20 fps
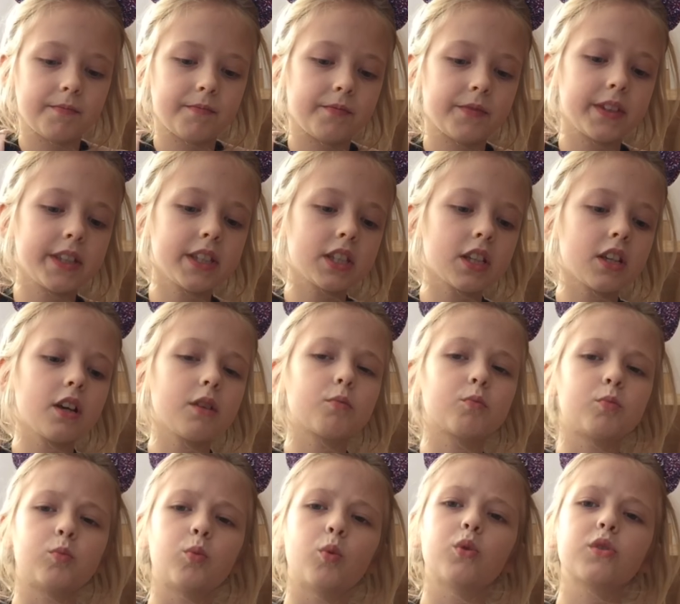These are like
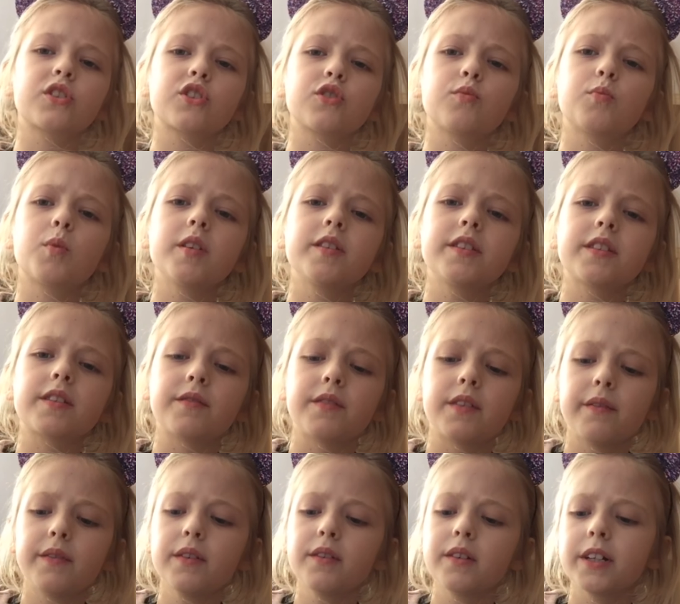water ones. I've
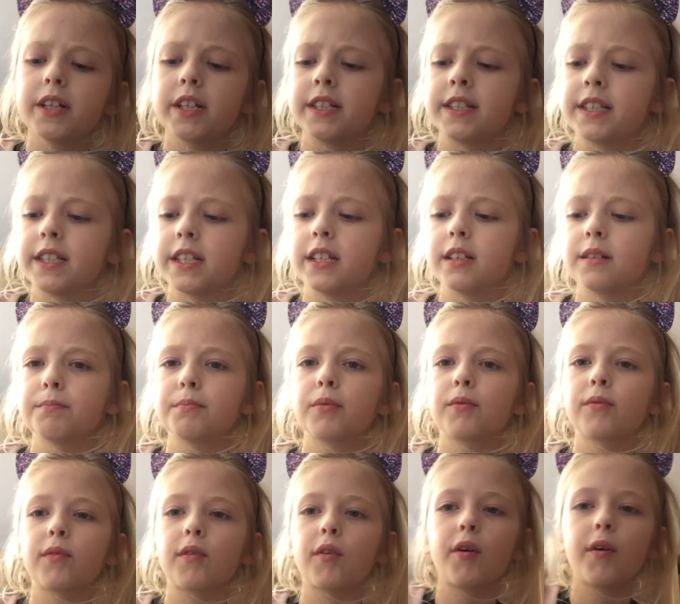never really seen them
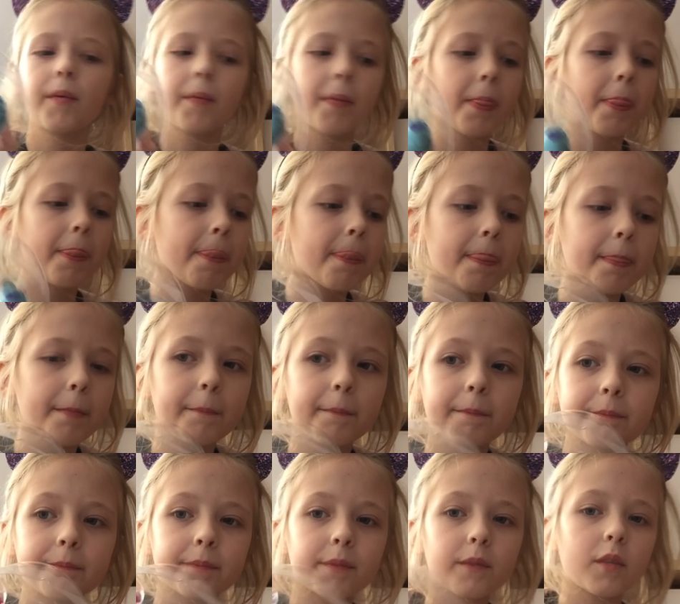before.
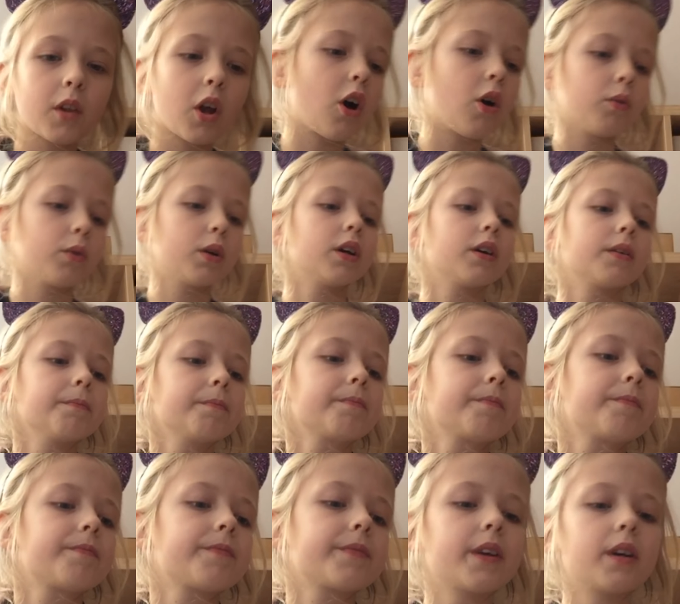Oh, look,
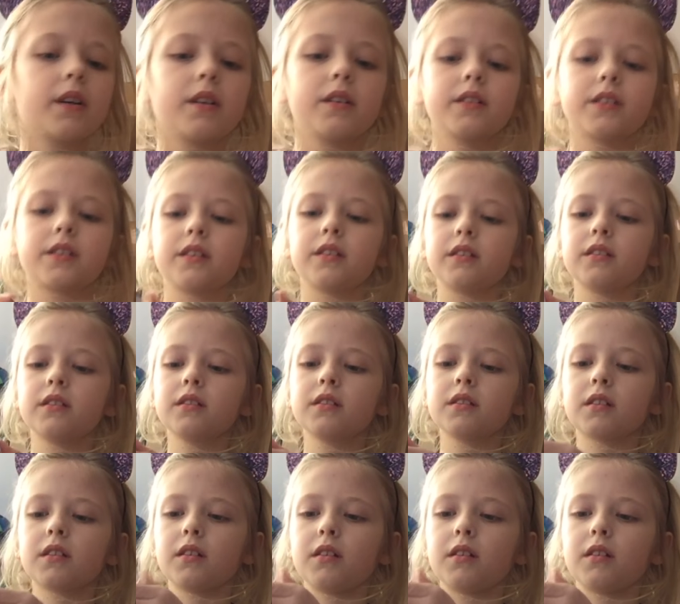there it is.